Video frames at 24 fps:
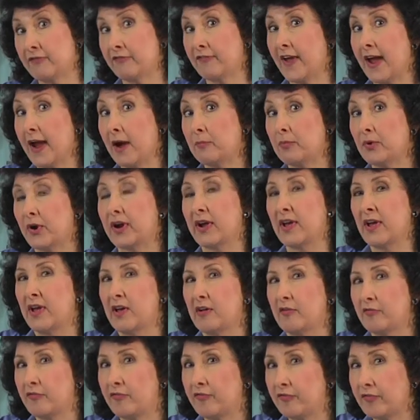fabric
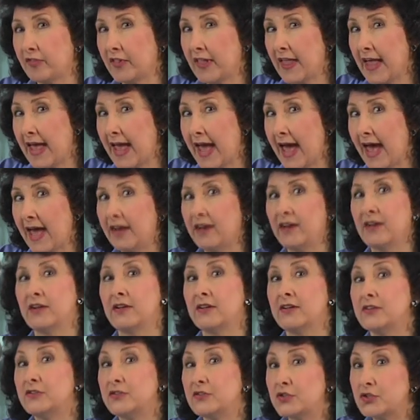flat,
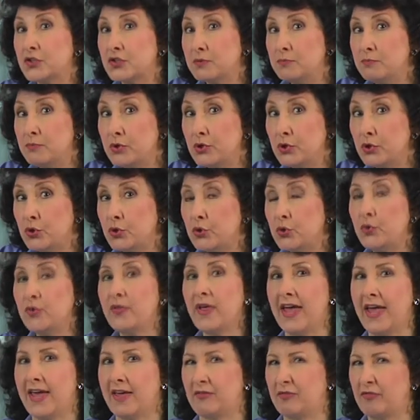smooth,
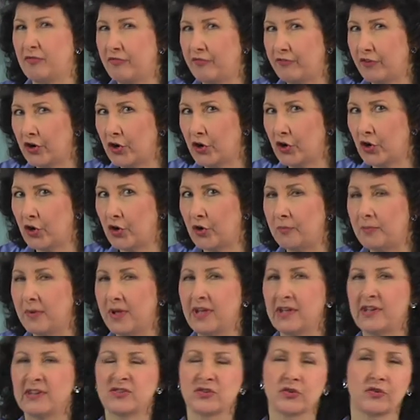and firm
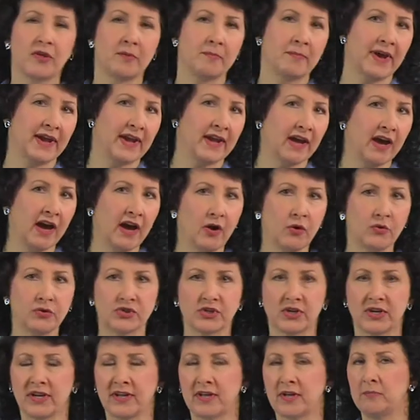so that my
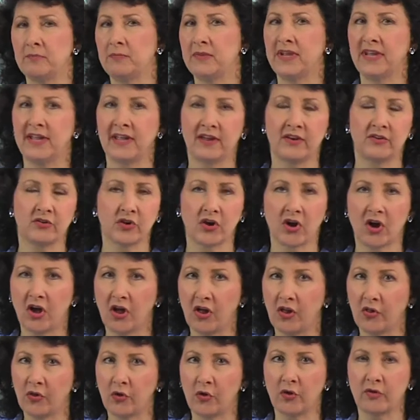couching can meander
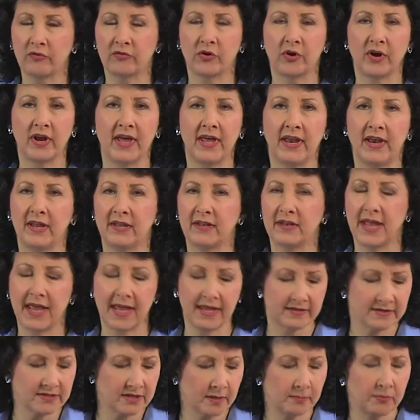all over and it
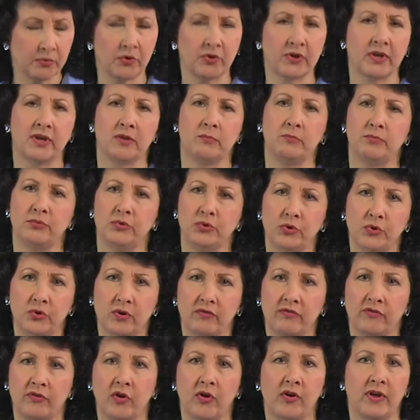ends up looking
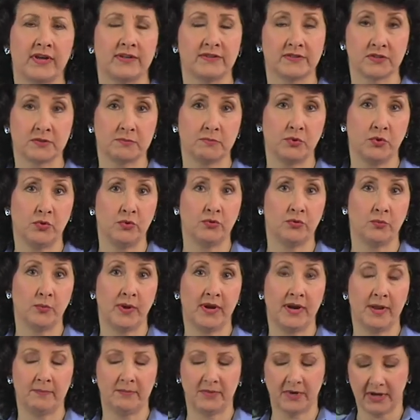beautiful and smooth
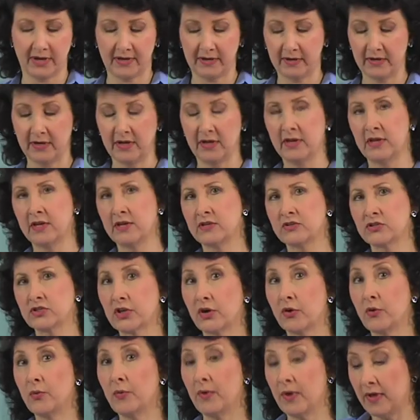when I'm done.
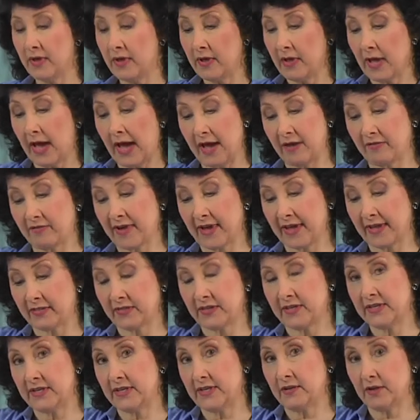So I've got
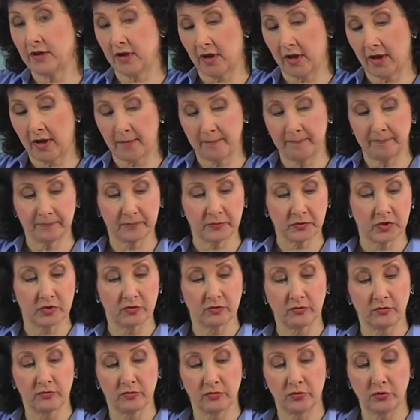the um,
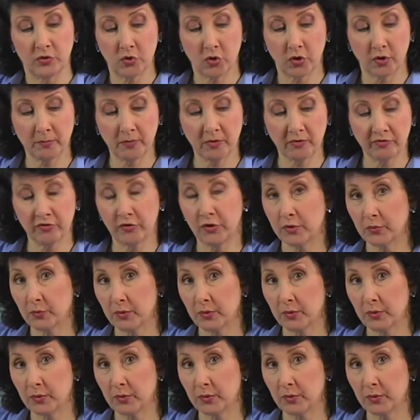normal foot